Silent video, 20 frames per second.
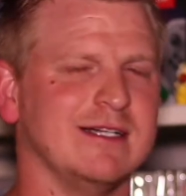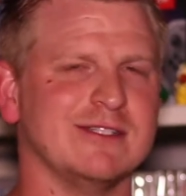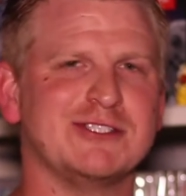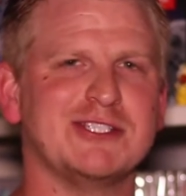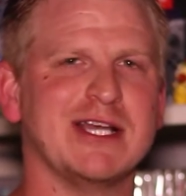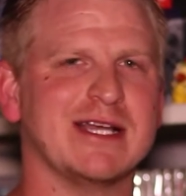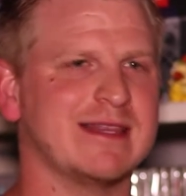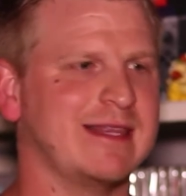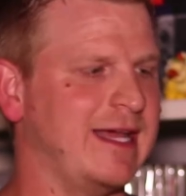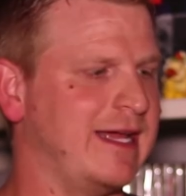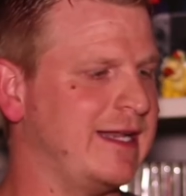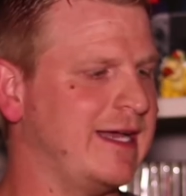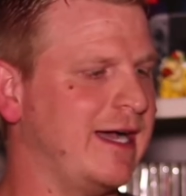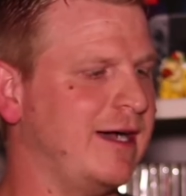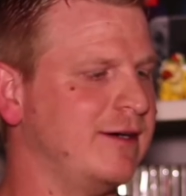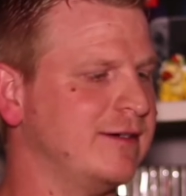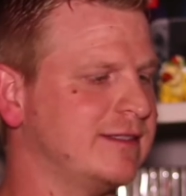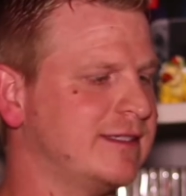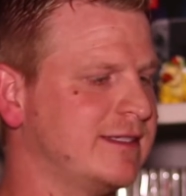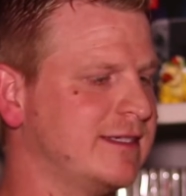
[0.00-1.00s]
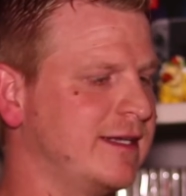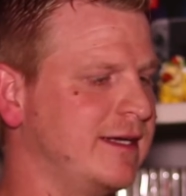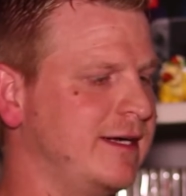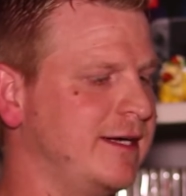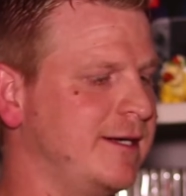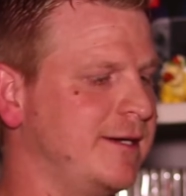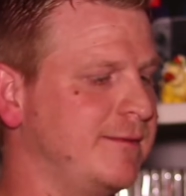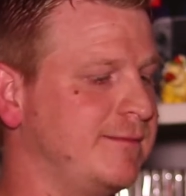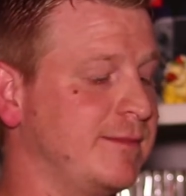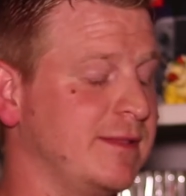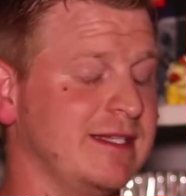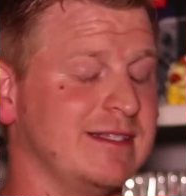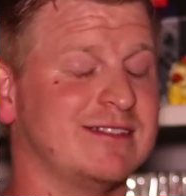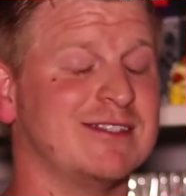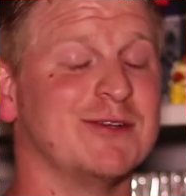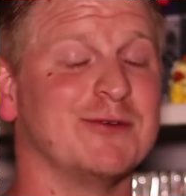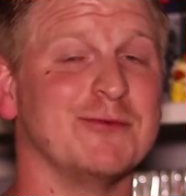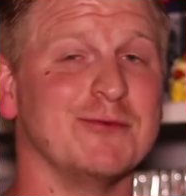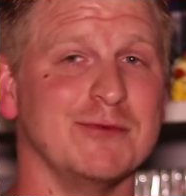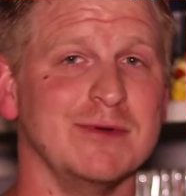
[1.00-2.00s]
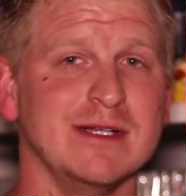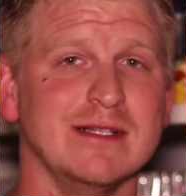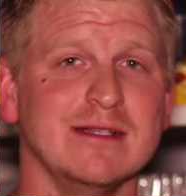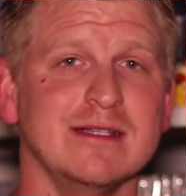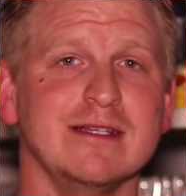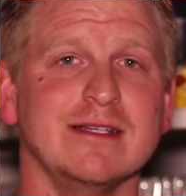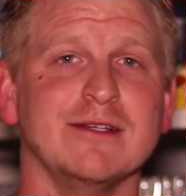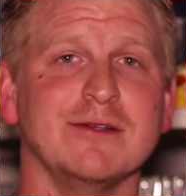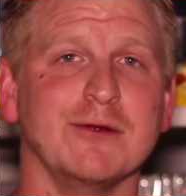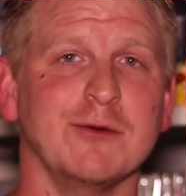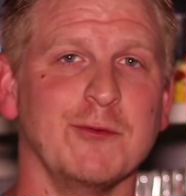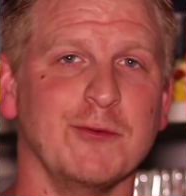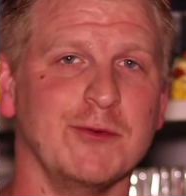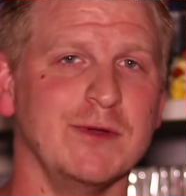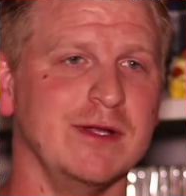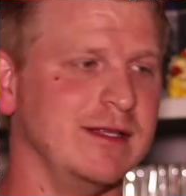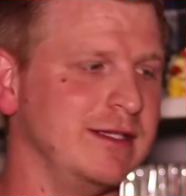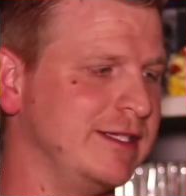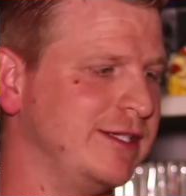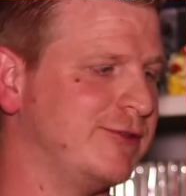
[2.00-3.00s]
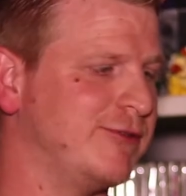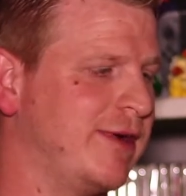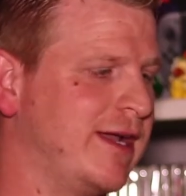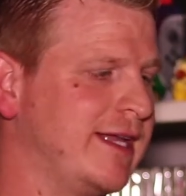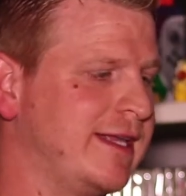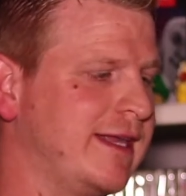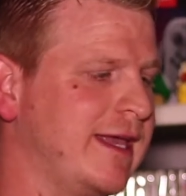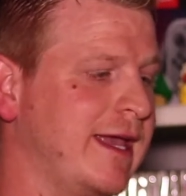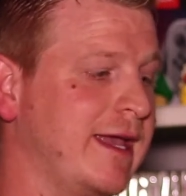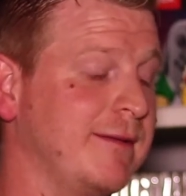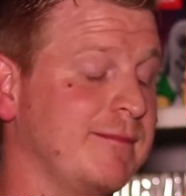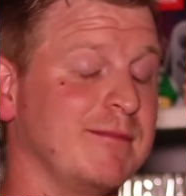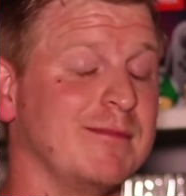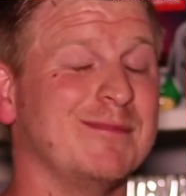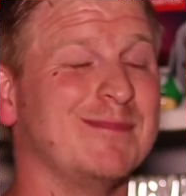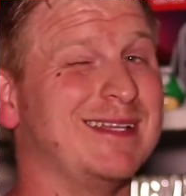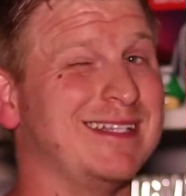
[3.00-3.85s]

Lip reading: Check that out. It's a really, really great game.